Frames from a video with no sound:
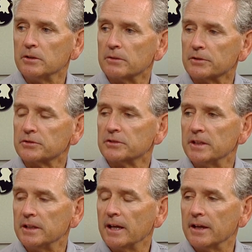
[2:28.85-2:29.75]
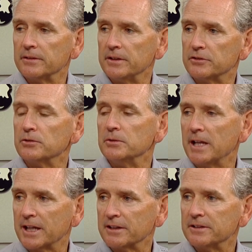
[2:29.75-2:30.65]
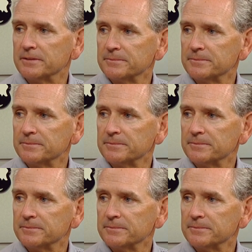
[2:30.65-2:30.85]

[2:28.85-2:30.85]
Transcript: university and the student athlete.